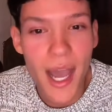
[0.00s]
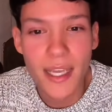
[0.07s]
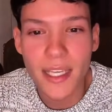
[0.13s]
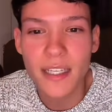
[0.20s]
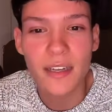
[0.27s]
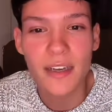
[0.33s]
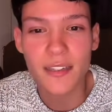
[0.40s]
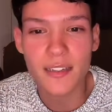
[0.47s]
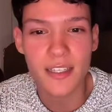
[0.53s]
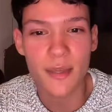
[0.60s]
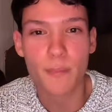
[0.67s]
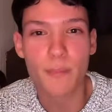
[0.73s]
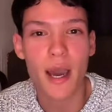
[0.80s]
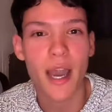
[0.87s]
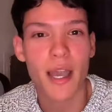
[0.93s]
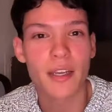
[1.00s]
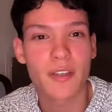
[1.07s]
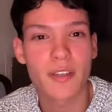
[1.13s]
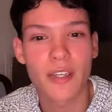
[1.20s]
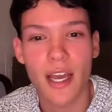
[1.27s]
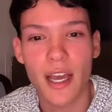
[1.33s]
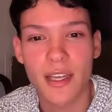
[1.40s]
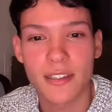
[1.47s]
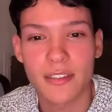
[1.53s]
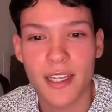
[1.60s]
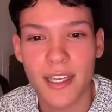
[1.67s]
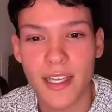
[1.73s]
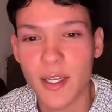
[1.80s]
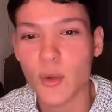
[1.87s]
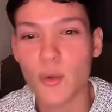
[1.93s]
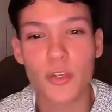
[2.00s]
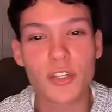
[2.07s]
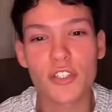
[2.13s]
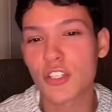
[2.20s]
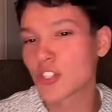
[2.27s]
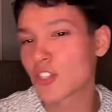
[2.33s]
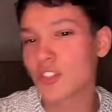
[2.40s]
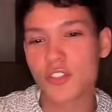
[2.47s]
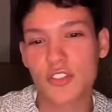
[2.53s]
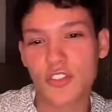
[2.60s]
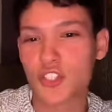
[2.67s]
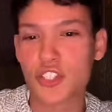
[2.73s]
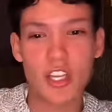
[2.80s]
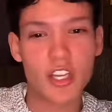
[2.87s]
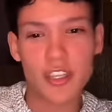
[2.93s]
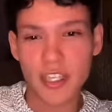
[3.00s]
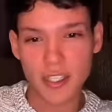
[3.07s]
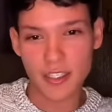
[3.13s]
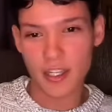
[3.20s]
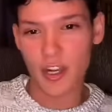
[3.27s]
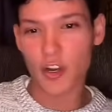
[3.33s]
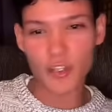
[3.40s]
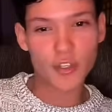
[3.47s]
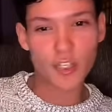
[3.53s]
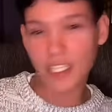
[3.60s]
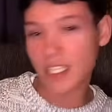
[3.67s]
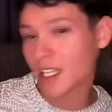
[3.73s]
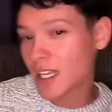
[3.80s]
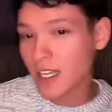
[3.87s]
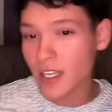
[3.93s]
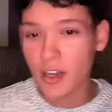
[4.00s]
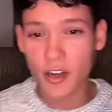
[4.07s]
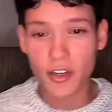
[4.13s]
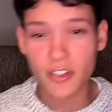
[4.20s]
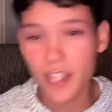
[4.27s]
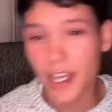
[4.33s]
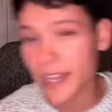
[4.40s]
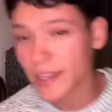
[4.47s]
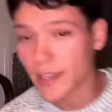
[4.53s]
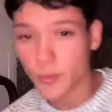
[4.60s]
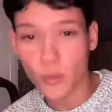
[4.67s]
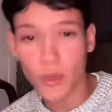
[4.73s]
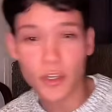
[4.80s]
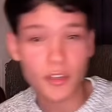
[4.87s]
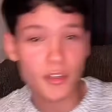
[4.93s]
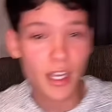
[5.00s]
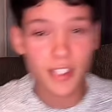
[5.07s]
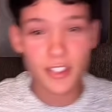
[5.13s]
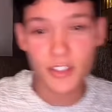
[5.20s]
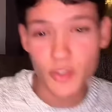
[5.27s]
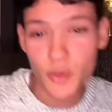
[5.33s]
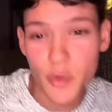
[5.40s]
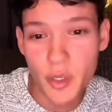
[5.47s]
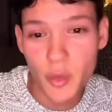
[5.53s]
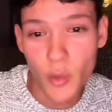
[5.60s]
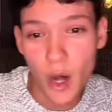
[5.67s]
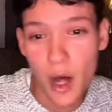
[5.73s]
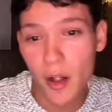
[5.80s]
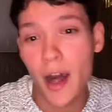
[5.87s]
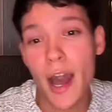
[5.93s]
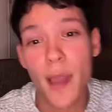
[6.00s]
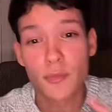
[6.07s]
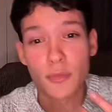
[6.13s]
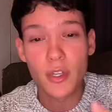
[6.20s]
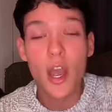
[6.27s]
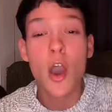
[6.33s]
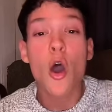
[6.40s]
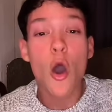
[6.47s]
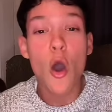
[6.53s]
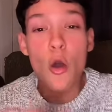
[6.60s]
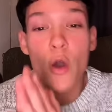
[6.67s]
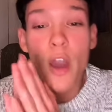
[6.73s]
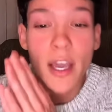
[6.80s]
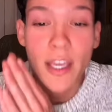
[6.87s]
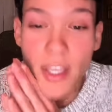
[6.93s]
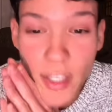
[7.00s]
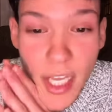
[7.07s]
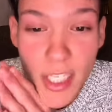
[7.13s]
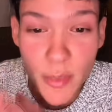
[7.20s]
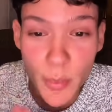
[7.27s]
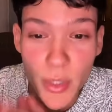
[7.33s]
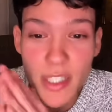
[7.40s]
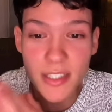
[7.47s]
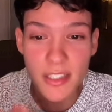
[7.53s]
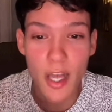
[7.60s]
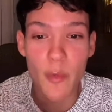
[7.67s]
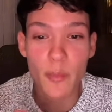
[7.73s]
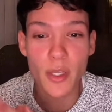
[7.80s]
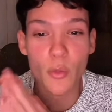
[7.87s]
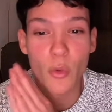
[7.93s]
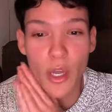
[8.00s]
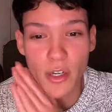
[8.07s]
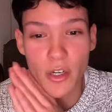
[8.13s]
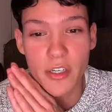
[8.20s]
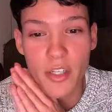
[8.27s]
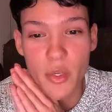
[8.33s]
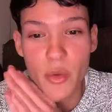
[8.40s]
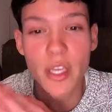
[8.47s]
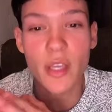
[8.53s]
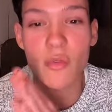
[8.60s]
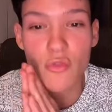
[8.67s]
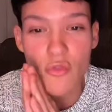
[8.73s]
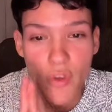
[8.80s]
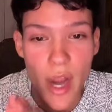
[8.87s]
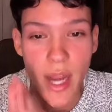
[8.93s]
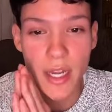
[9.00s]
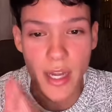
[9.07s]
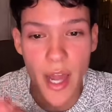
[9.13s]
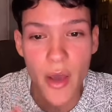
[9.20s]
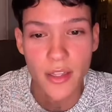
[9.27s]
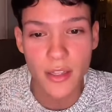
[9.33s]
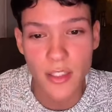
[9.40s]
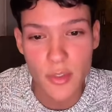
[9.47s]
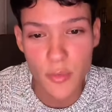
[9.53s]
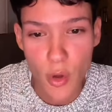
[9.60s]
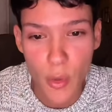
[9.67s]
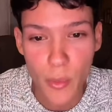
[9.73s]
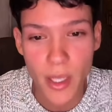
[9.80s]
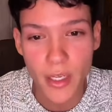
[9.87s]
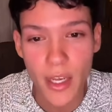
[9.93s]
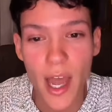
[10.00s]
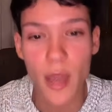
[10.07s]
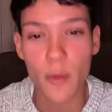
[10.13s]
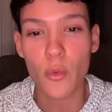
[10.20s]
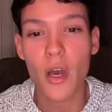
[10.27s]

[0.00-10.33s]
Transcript: But I cannot say bye to you guys. Like, we're just chilling. Are you eating? Are you like, what are you guys doing while I'm... Oh, can you guys please tell me what you're doing right now at this moment?